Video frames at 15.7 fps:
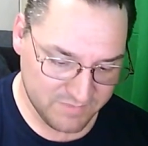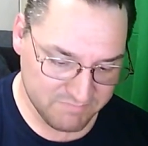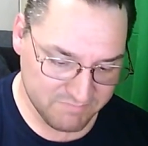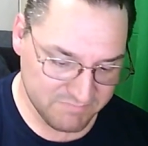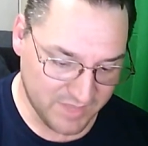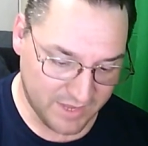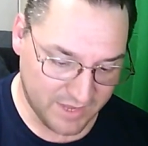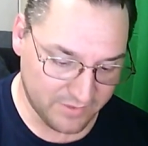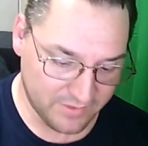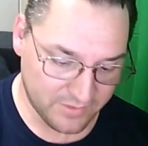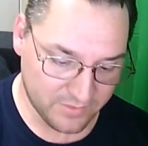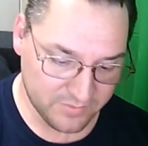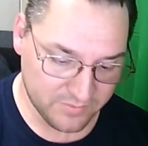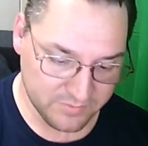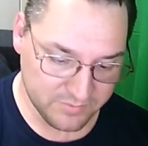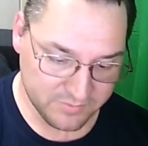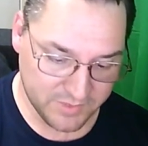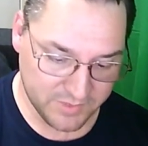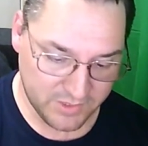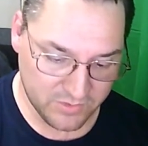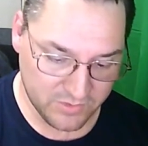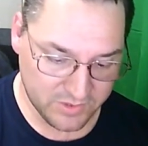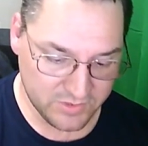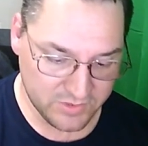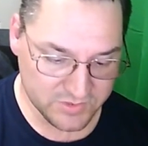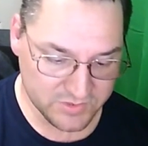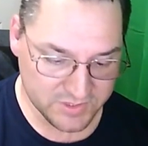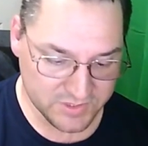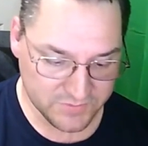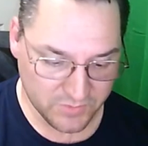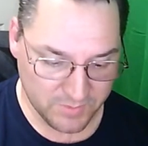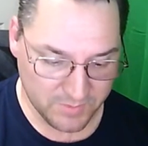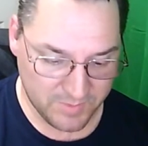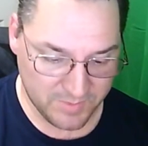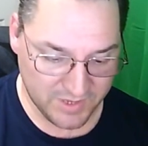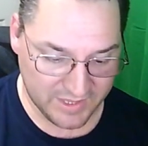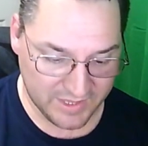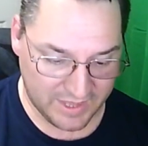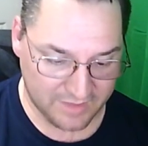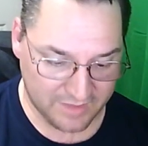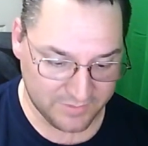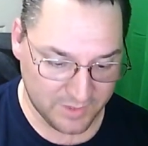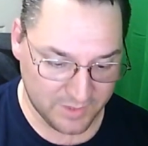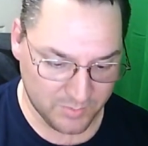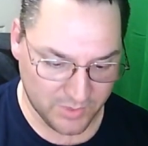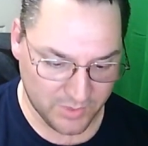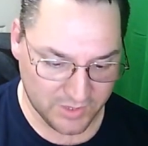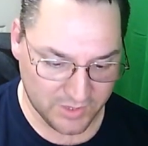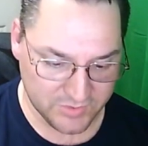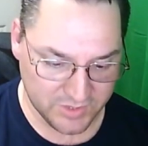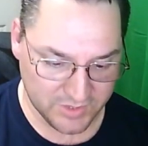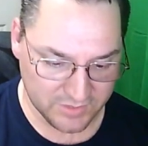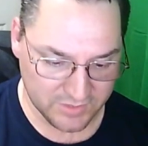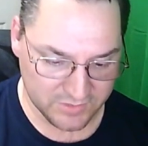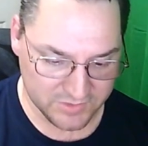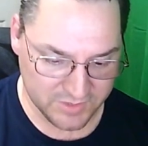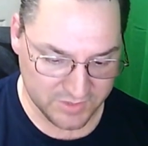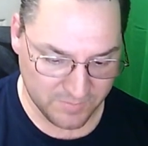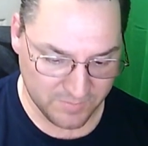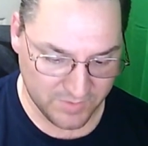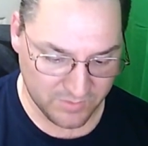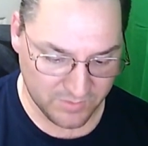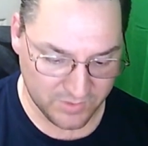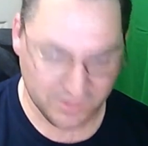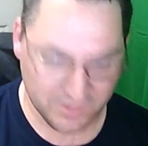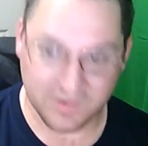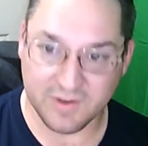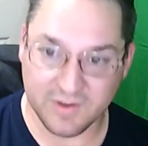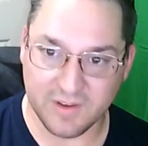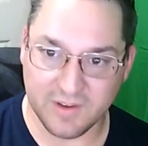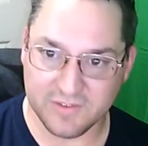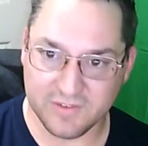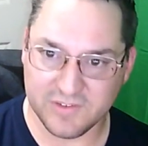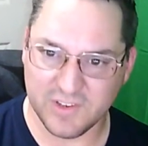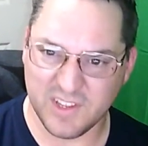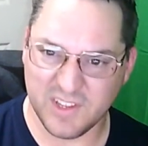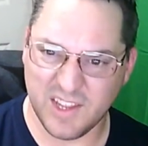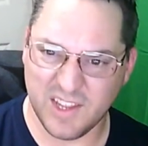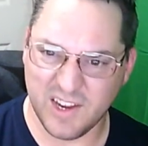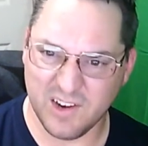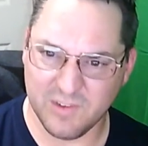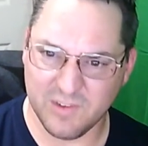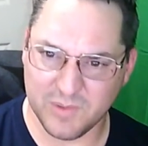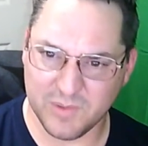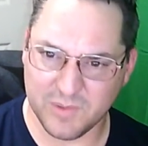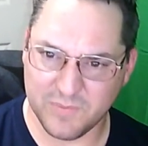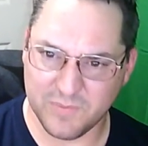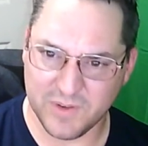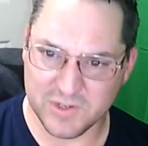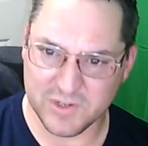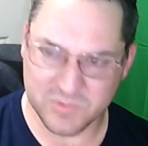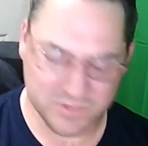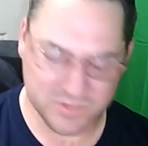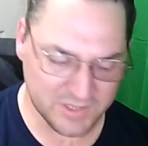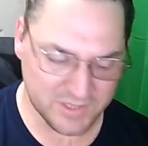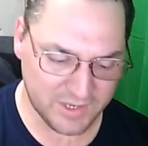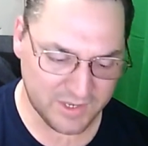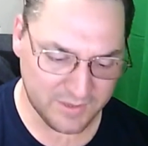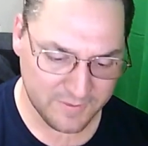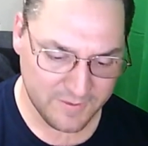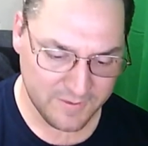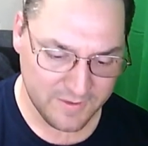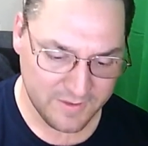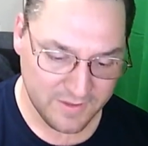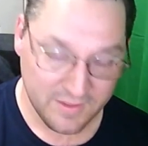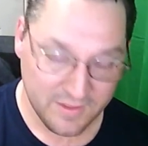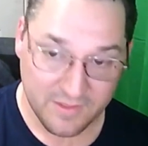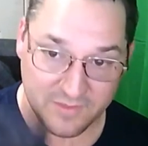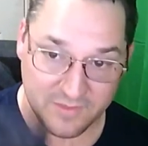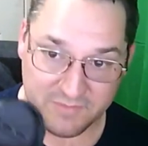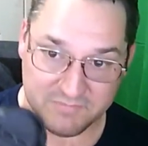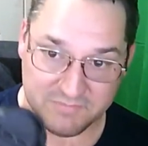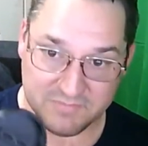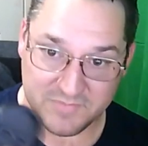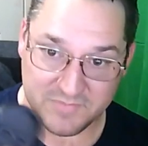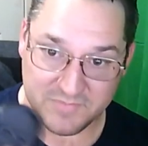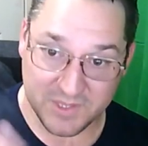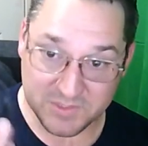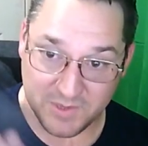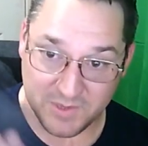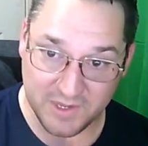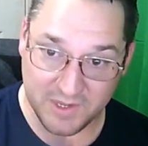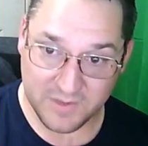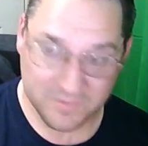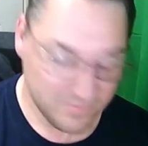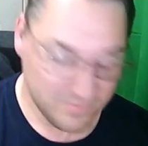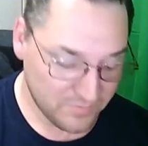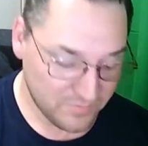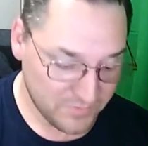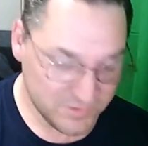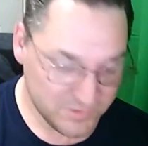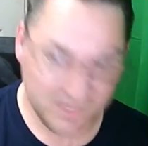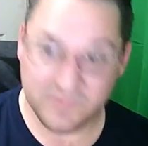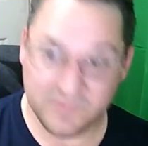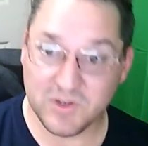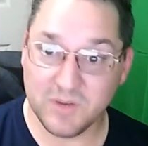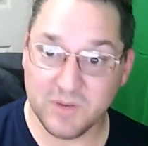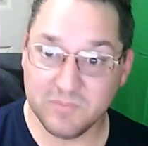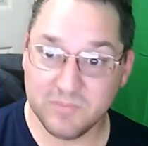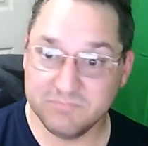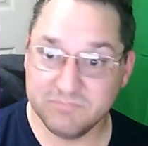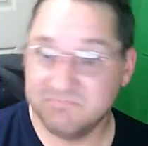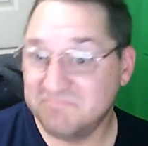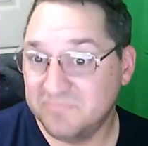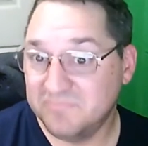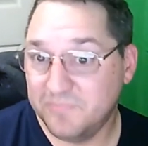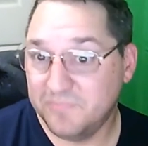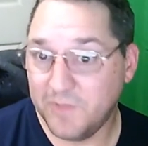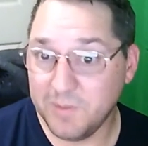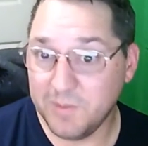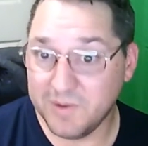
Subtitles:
don't know what you could use this for, maybe a casting project or something where you didn't necessarily care what the finish was like, that's the way to go. It saves you on filament.